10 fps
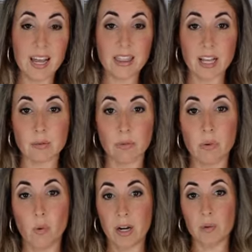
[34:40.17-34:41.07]
And that's what we
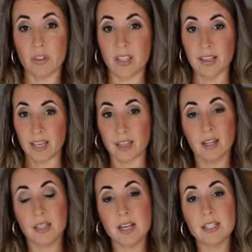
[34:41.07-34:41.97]
wanted with the length
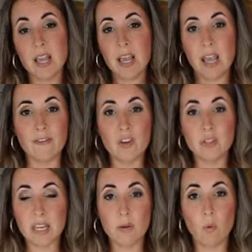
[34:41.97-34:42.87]
on this. If you
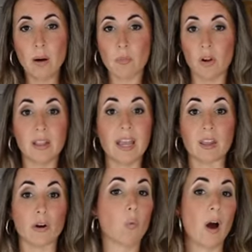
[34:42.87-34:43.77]
did want more
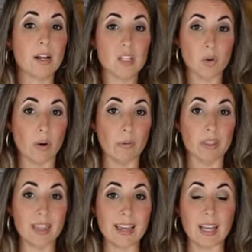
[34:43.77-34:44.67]
length or wanted to wear it
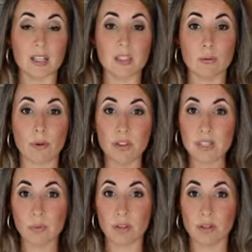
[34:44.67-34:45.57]
with leggings, throw
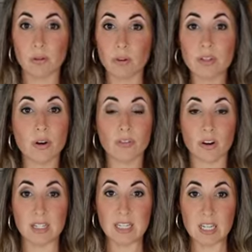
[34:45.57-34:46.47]
this with throw this over
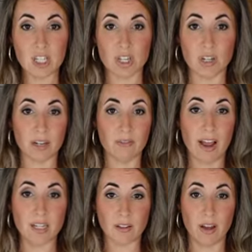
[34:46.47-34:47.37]
a t-shirt. In
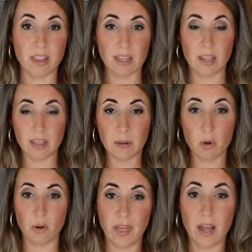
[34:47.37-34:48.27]
fact, if I, th I think I'm
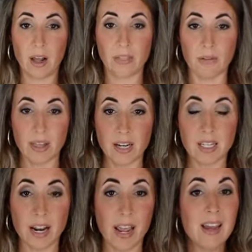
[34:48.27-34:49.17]
gonna wear that on the flight
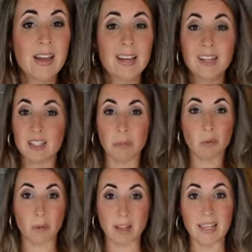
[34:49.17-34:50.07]
today. I'm gonna
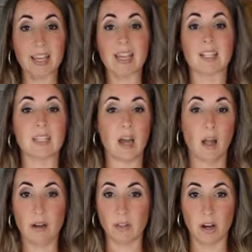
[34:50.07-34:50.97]
wear my leggings, I'll
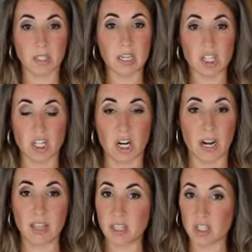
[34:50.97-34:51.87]
have a long t-shirt
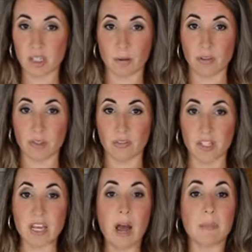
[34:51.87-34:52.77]
and then just throw this over the
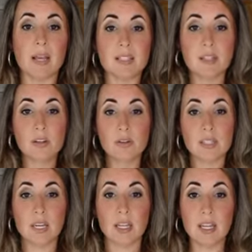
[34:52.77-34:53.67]
top. It's
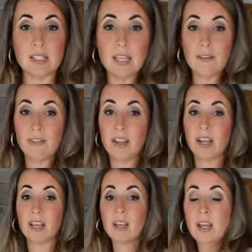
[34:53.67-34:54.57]
loose and easy
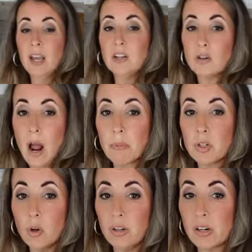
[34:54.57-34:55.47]
fitting, drop
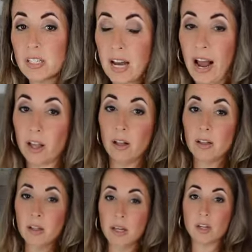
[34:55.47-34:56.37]
shoulder
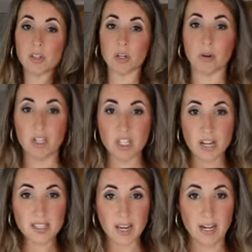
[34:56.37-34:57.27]
style. So it
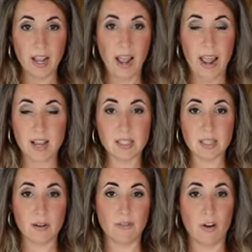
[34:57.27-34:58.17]
just kind of hangs
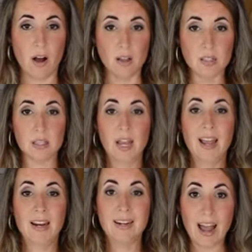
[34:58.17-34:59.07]
and falls
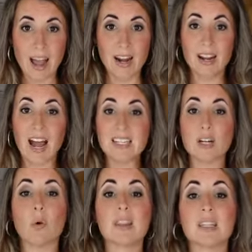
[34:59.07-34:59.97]
not, I didn't want